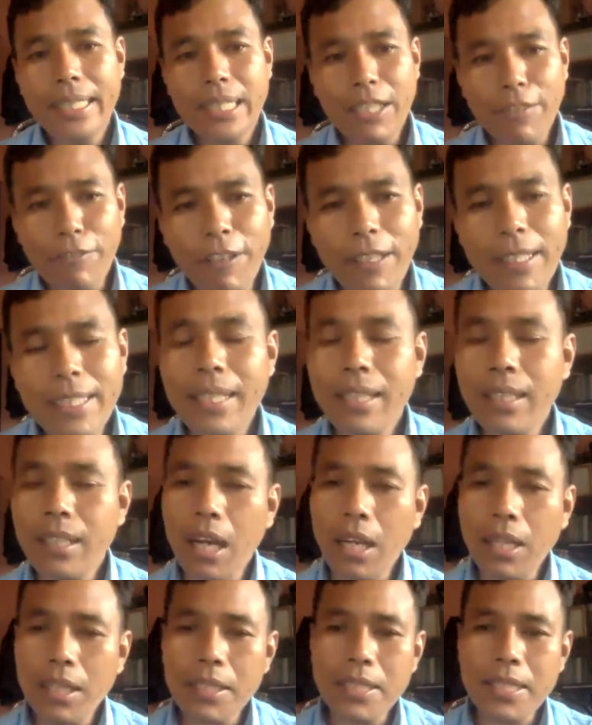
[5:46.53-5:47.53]
different
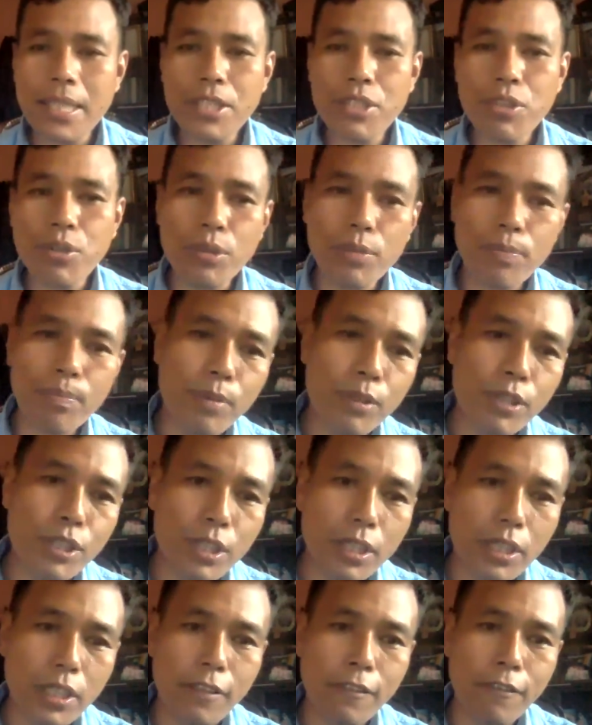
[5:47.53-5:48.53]
technologies to
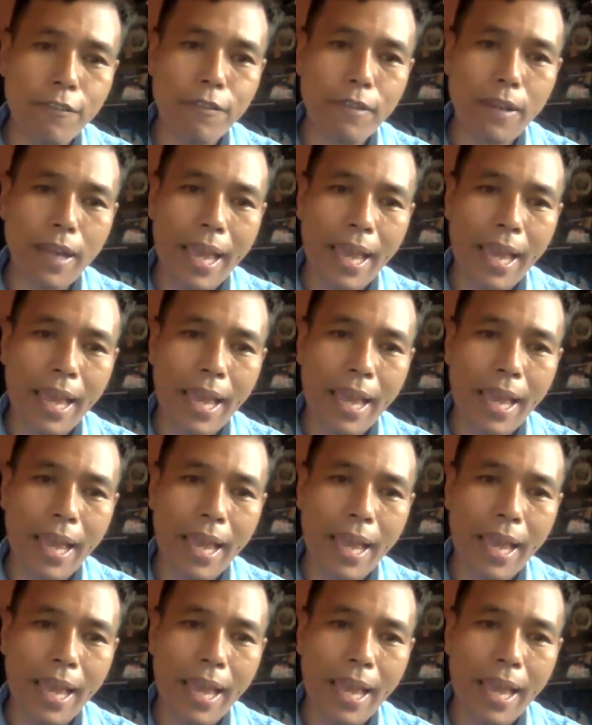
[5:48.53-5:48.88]
preserve